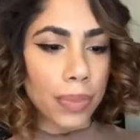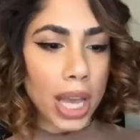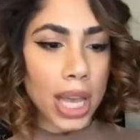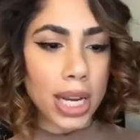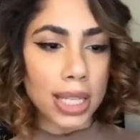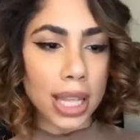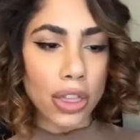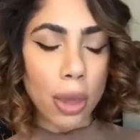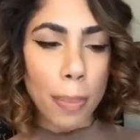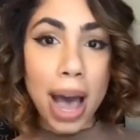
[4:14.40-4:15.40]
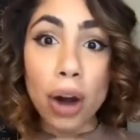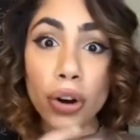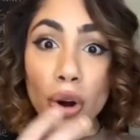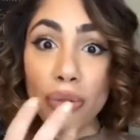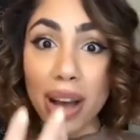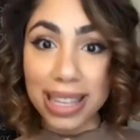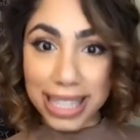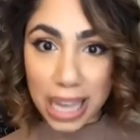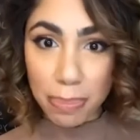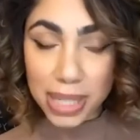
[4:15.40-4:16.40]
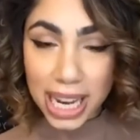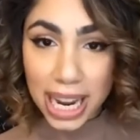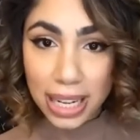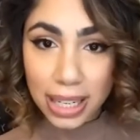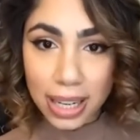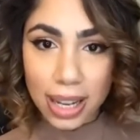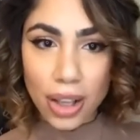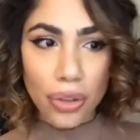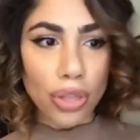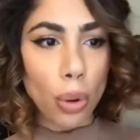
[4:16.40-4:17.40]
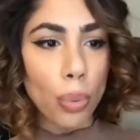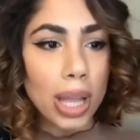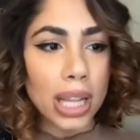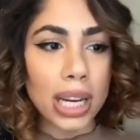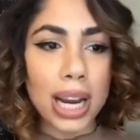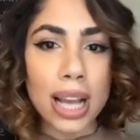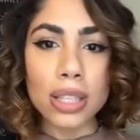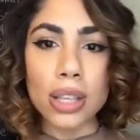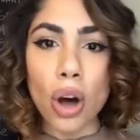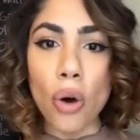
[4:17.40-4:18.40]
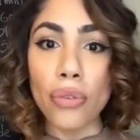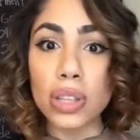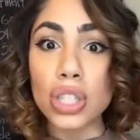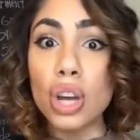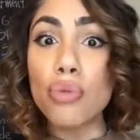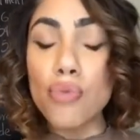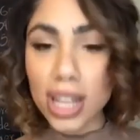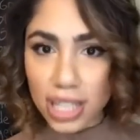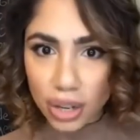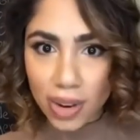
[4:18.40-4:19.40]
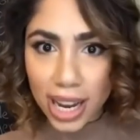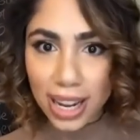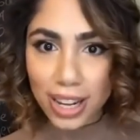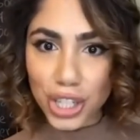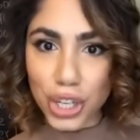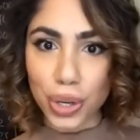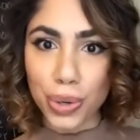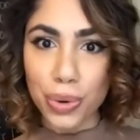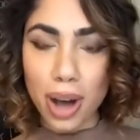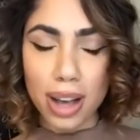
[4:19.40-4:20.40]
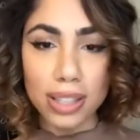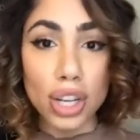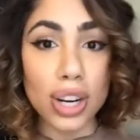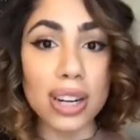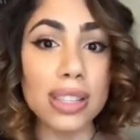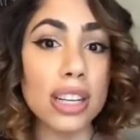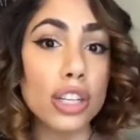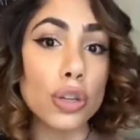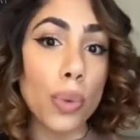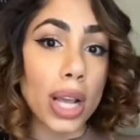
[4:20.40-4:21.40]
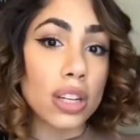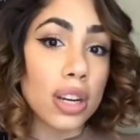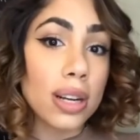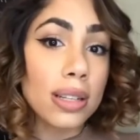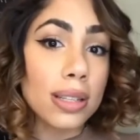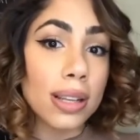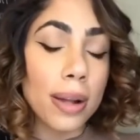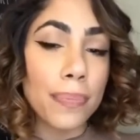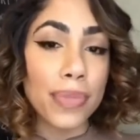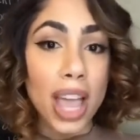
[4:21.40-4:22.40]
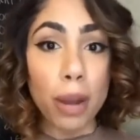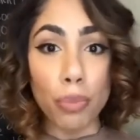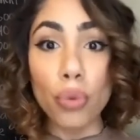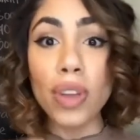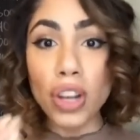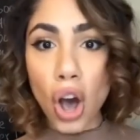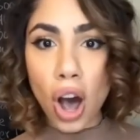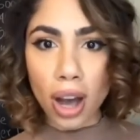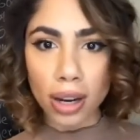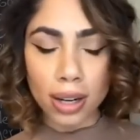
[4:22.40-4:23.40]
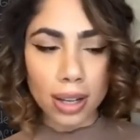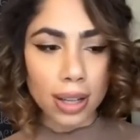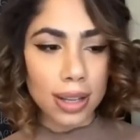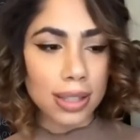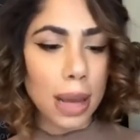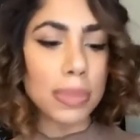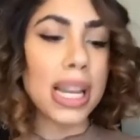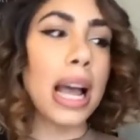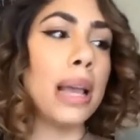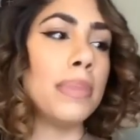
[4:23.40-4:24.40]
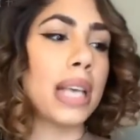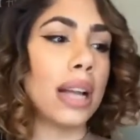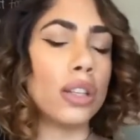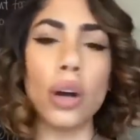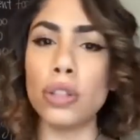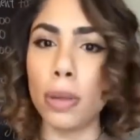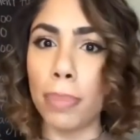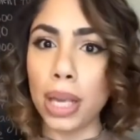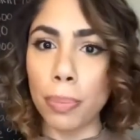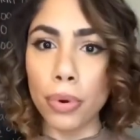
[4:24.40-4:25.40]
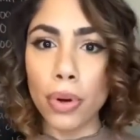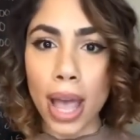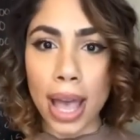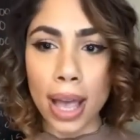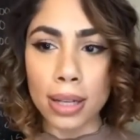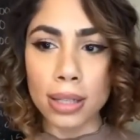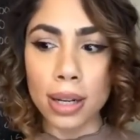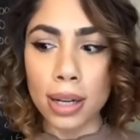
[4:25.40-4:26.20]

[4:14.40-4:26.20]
It is the power of accepting, the willingness of surrendering to certain situations and moving on. Sometimes I talk to people and